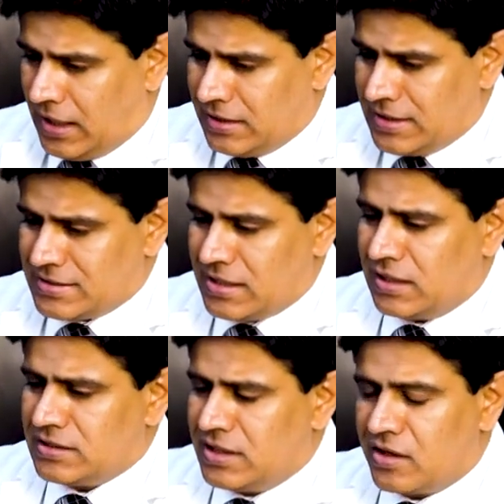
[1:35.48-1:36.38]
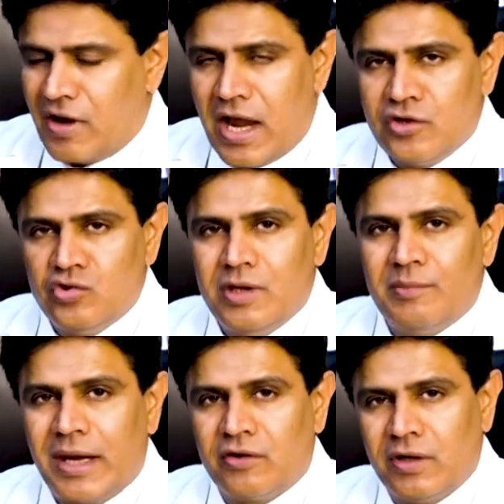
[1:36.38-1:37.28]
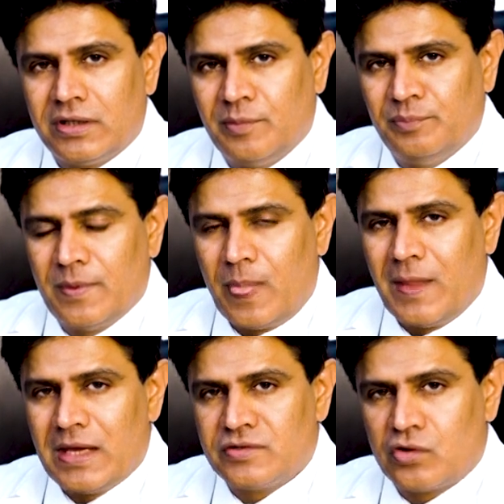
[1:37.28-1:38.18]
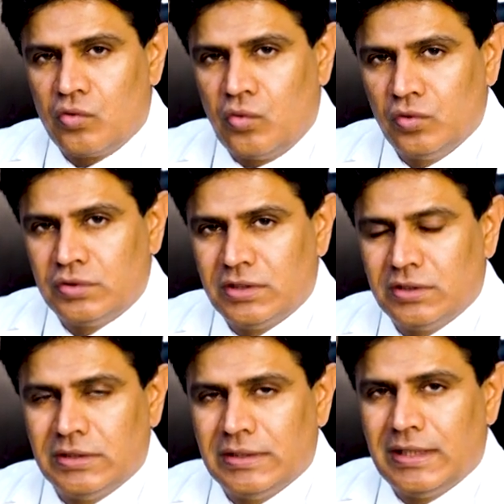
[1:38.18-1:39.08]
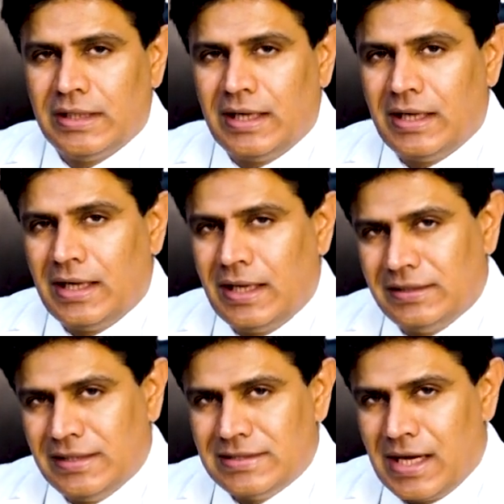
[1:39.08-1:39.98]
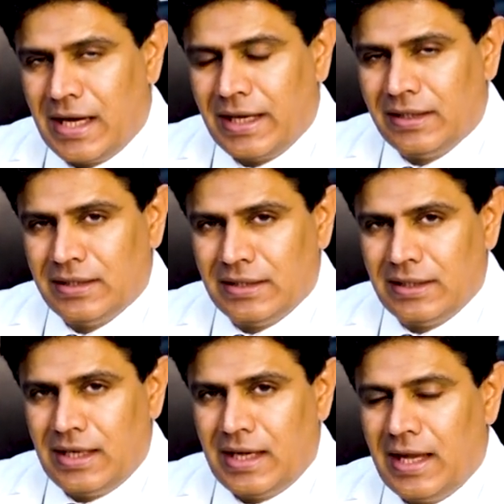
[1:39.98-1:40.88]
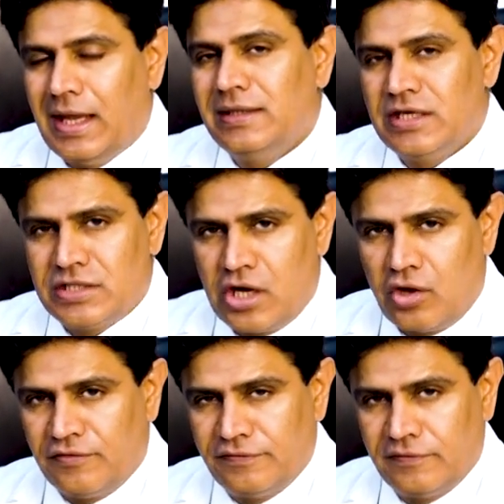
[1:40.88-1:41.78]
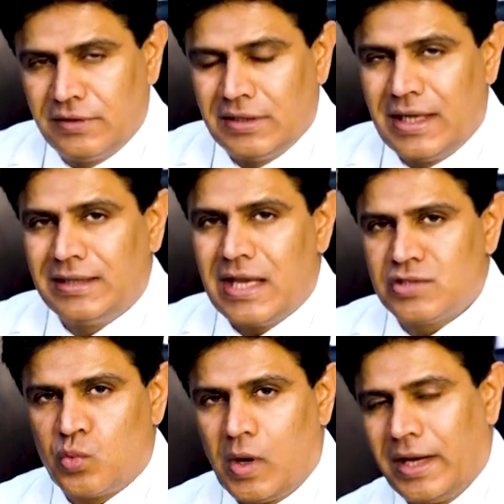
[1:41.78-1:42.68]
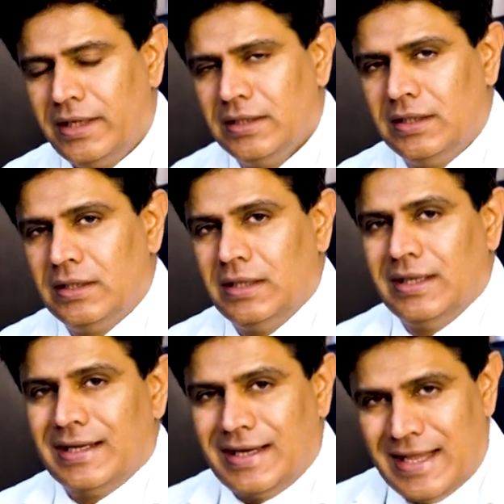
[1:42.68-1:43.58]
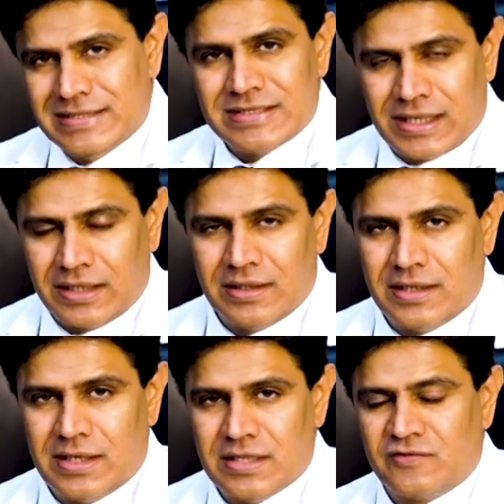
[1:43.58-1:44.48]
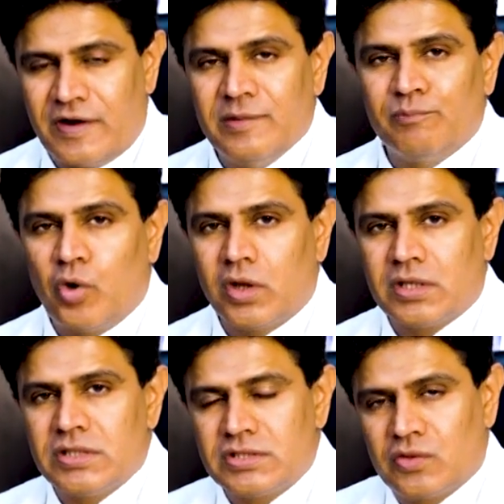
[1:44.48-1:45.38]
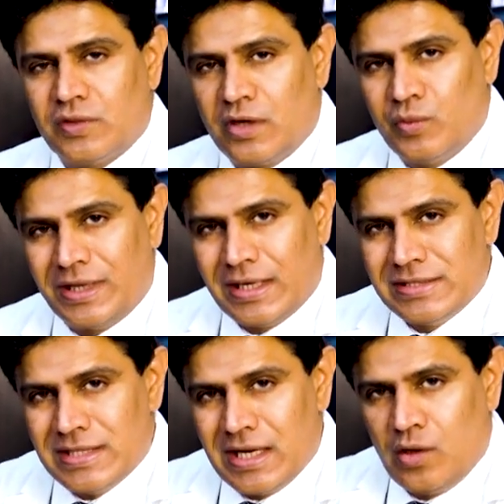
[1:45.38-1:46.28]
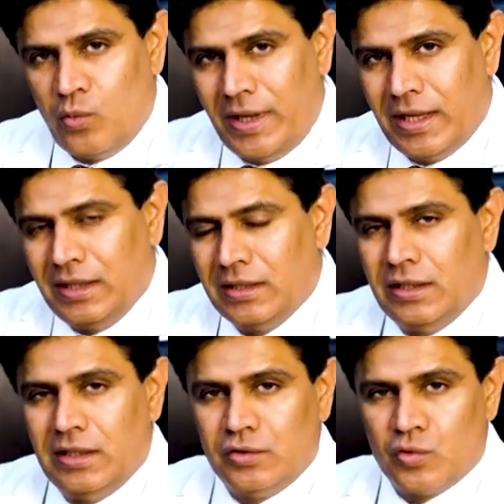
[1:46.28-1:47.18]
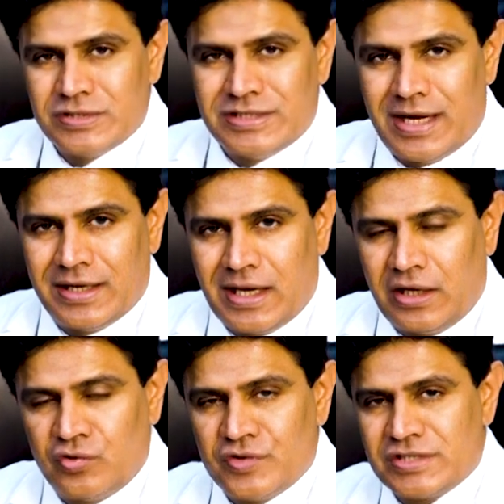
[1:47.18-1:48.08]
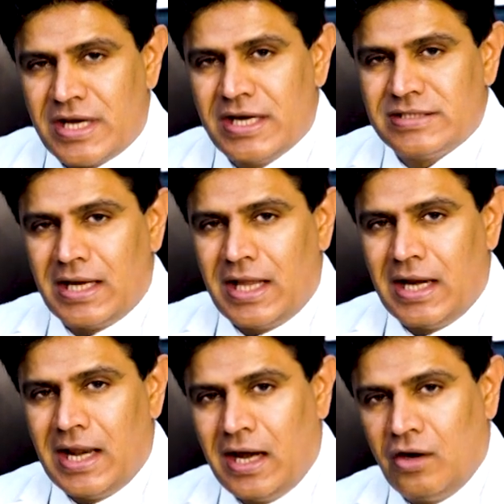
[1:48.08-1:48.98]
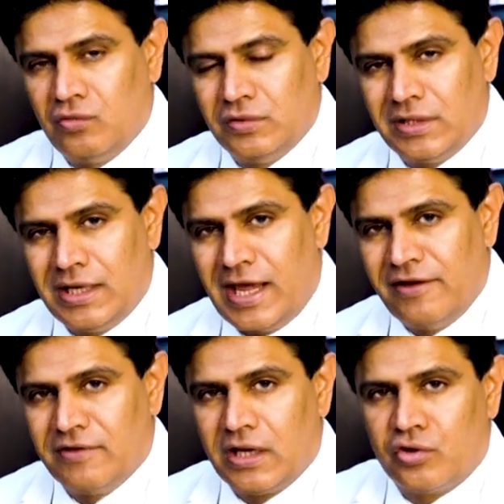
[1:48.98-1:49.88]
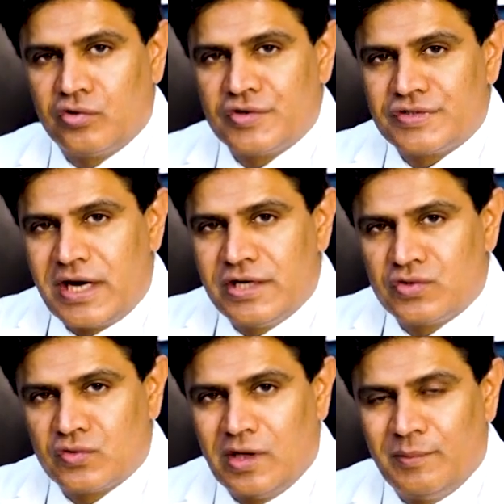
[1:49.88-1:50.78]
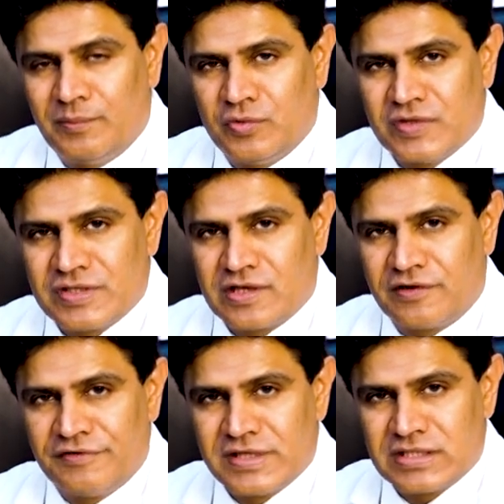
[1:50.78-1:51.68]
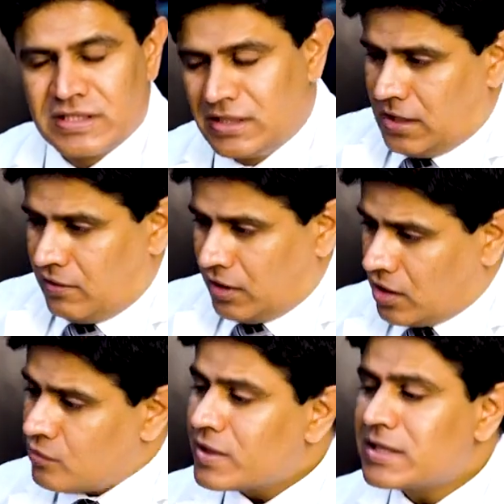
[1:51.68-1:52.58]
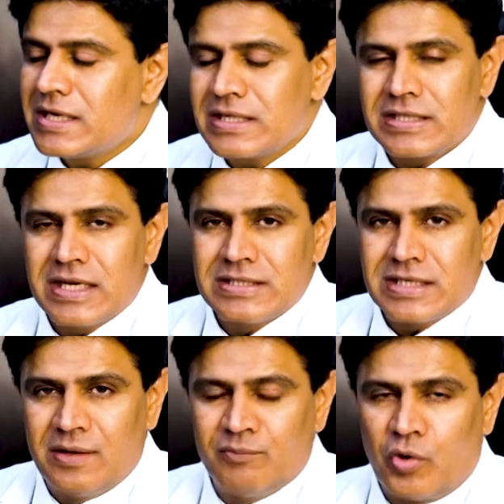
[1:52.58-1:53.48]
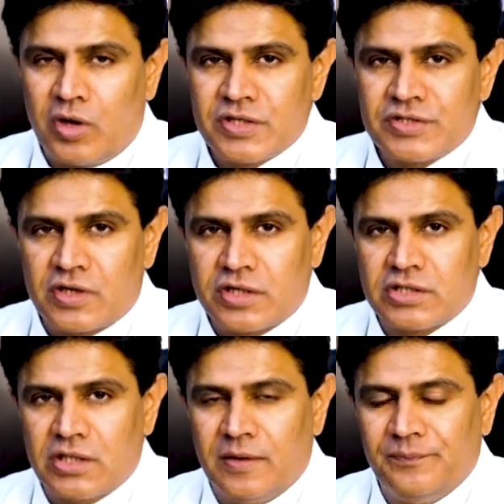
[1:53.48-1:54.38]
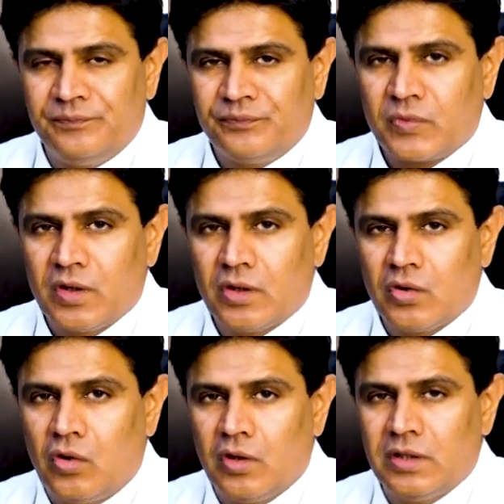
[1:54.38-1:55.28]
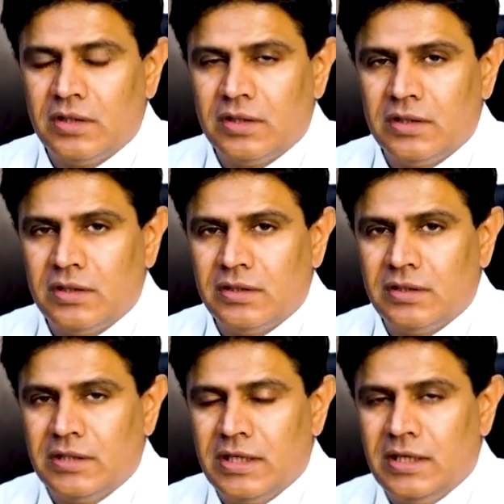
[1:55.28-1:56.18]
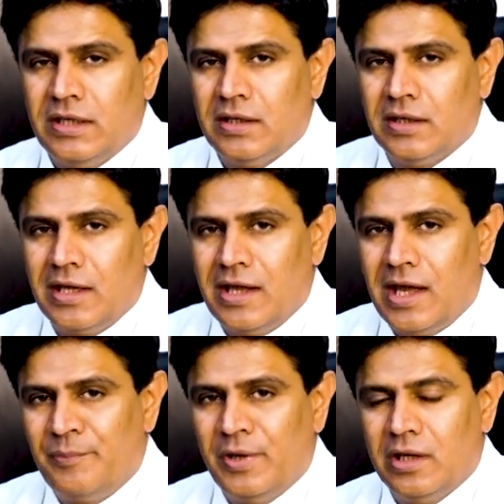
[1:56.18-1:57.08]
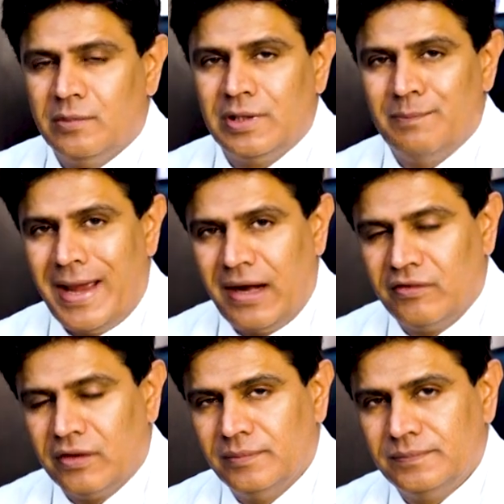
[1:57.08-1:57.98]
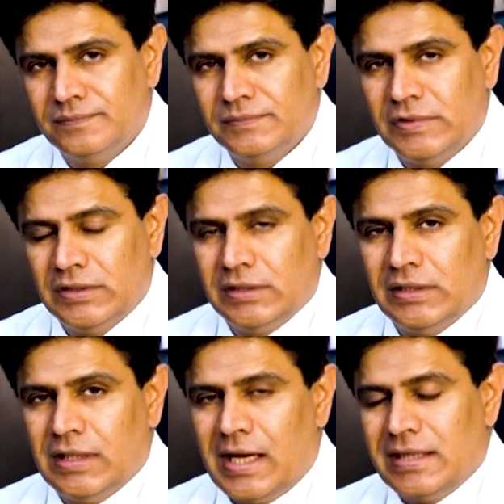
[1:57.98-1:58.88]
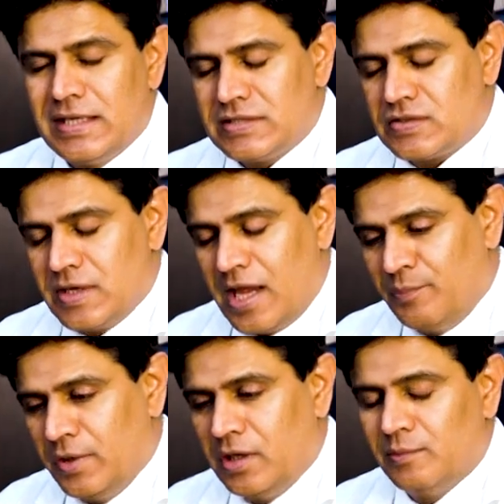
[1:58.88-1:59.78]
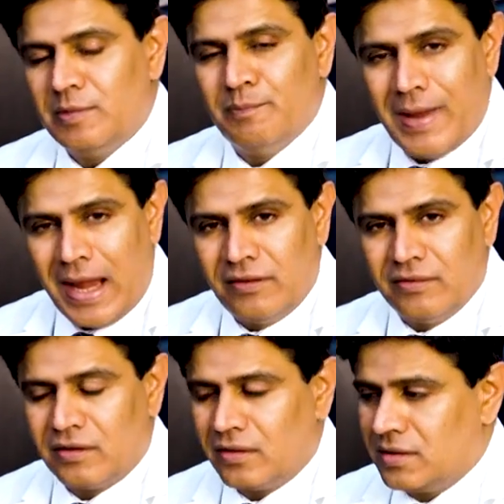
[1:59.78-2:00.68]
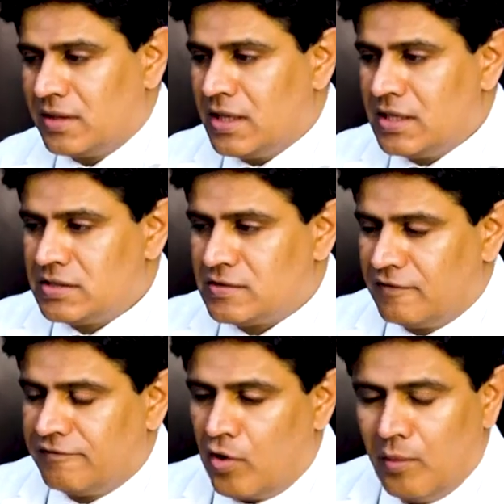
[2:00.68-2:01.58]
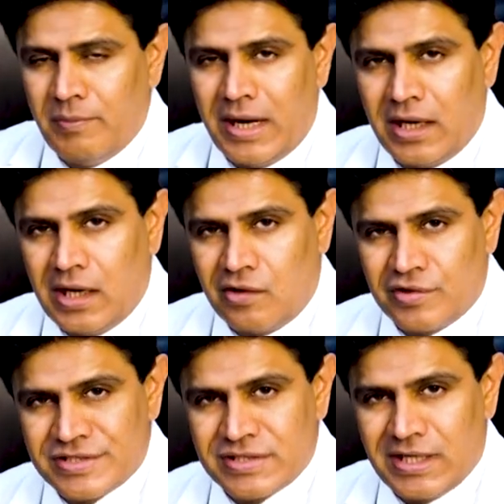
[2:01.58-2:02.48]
And the cells, they gradually migrate up as you grow older and they die and they shed off, and that's why cleansing is very important, so that we can take away those dead keratinocytes and allow the live keratinocytes to come up to the surface. Now, along with this is an important structure called the epidermal barrier, and this epidermal barrier is formed by our